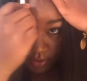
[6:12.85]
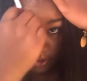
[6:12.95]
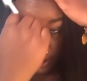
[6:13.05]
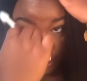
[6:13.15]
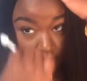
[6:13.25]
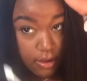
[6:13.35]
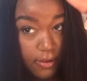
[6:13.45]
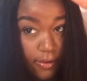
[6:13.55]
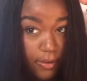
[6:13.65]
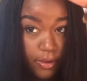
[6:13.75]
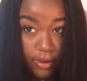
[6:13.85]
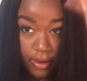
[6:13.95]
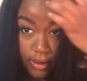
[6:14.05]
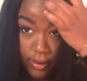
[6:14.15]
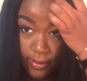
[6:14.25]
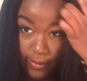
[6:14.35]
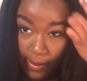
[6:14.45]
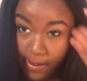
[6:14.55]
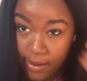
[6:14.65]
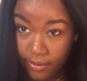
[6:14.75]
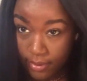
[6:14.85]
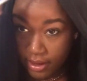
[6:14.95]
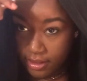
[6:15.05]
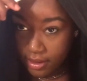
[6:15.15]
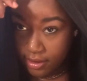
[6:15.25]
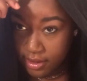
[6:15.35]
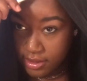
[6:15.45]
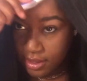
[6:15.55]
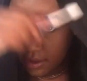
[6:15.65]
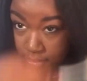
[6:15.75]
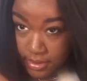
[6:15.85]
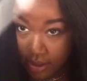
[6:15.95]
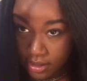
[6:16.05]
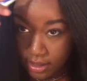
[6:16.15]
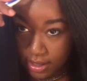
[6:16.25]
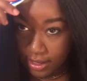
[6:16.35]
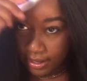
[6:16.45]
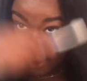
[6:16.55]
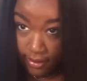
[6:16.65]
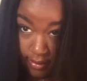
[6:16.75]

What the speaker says: It kind of go right there because it helps it lay.